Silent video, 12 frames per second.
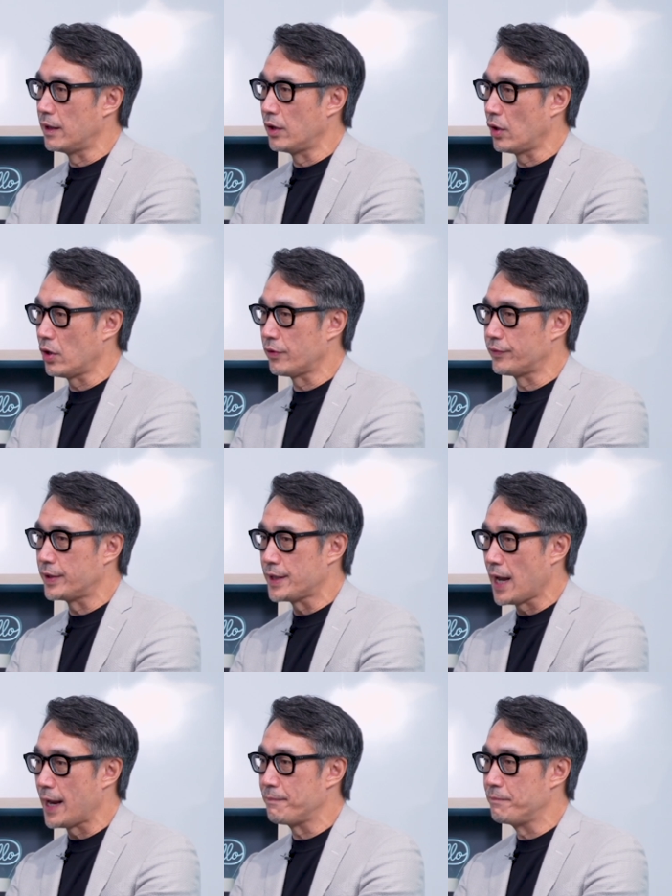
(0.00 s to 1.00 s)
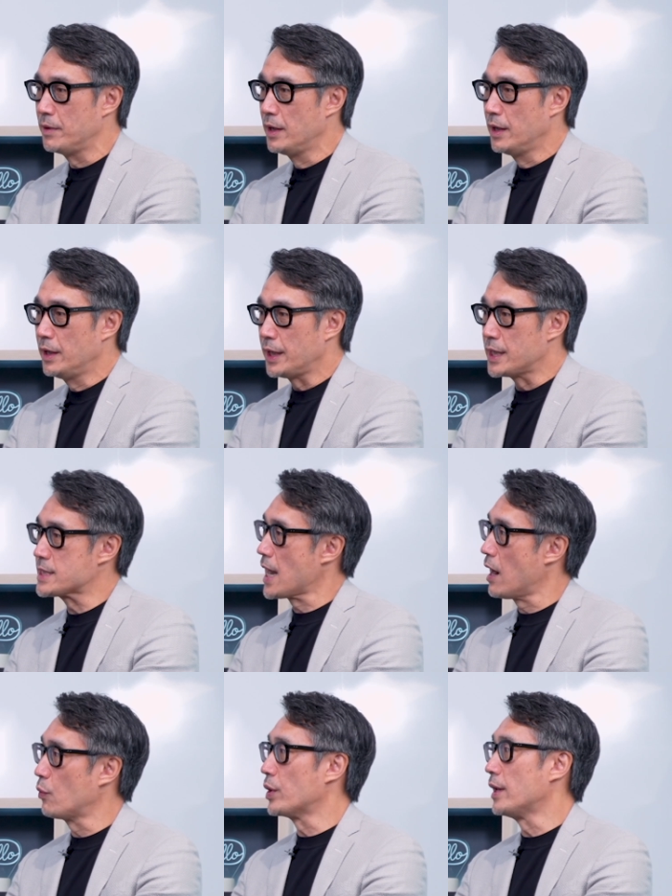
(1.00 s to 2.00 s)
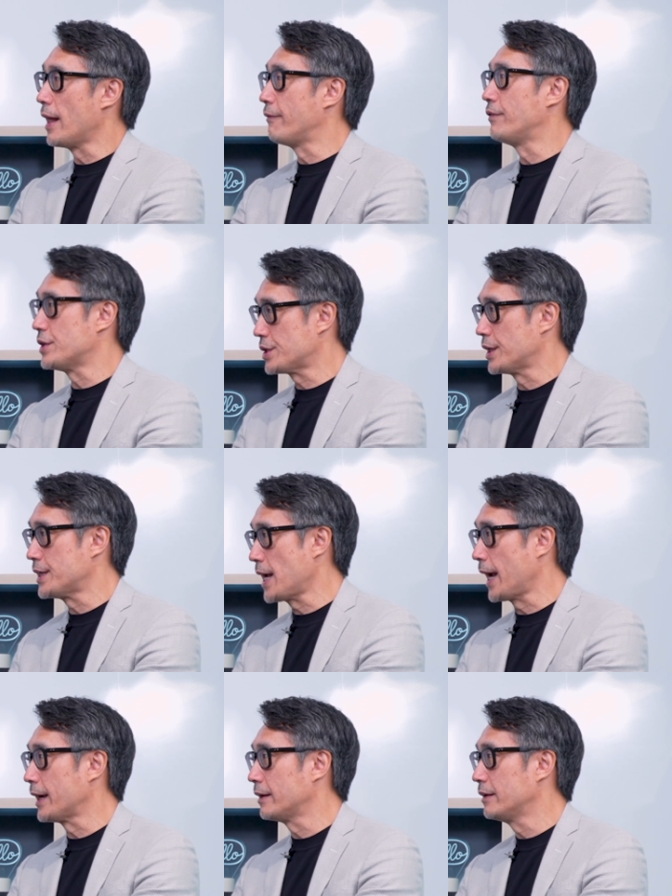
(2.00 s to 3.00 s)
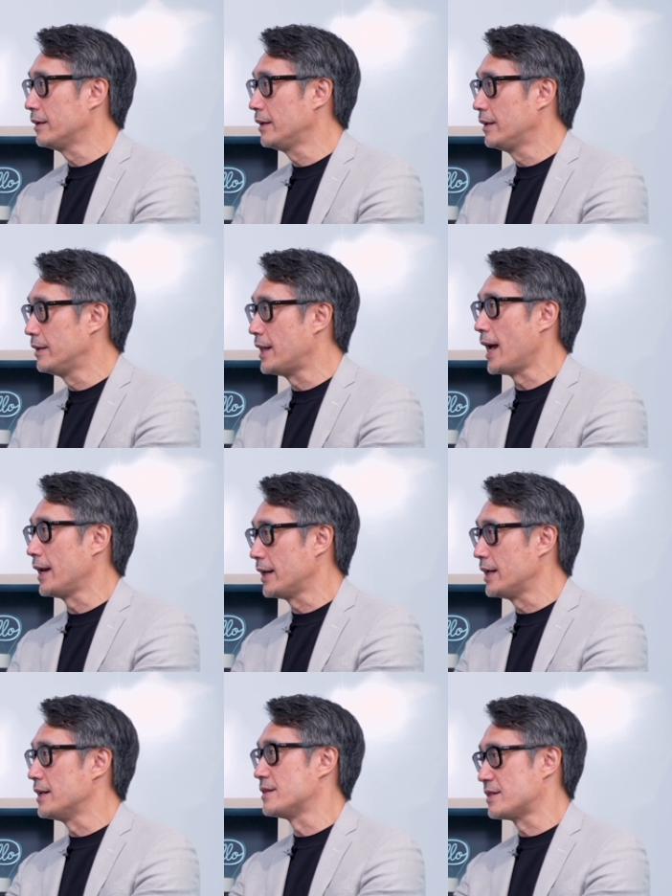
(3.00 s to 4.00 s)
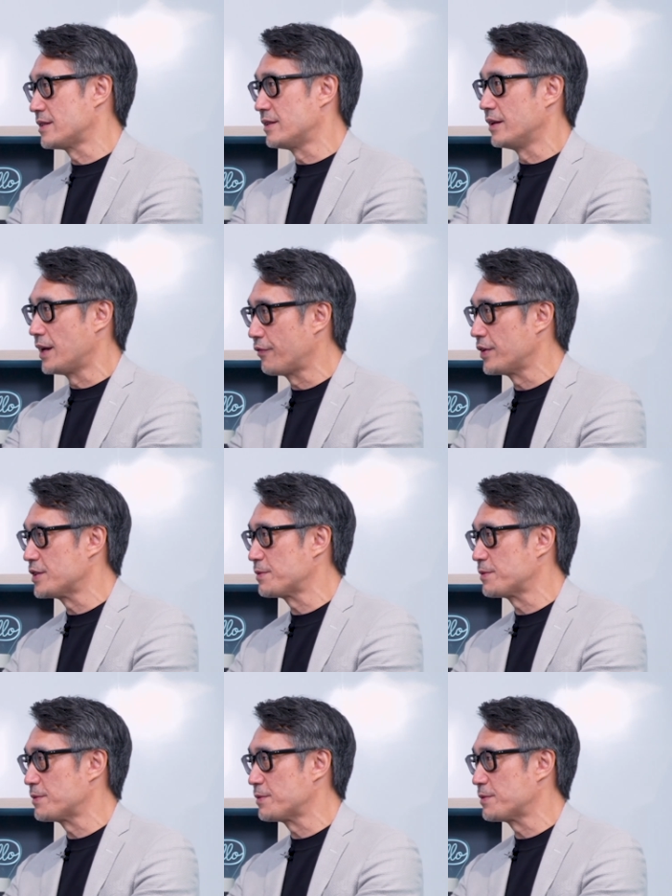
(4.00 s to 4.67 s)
A lot of the time, it's how we leverage the tech that is the difference